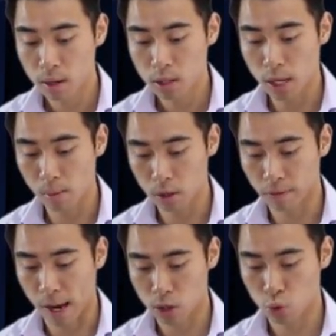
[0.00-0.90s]
some lot
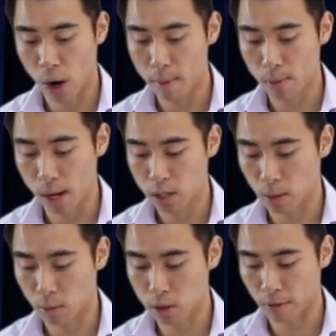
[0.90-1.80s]
of x squared plus
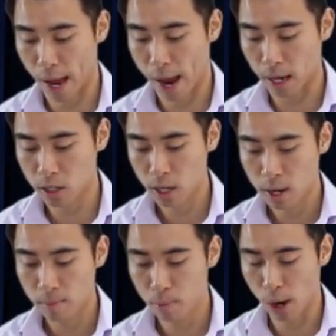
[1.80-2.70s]
some lot of x
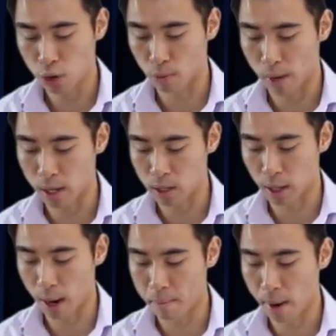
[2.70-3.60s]
plus or minus
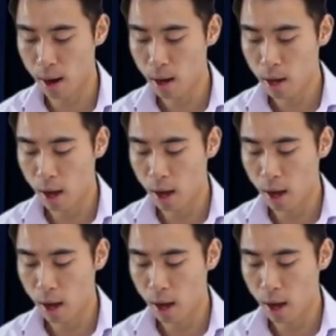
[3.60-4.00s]
a number.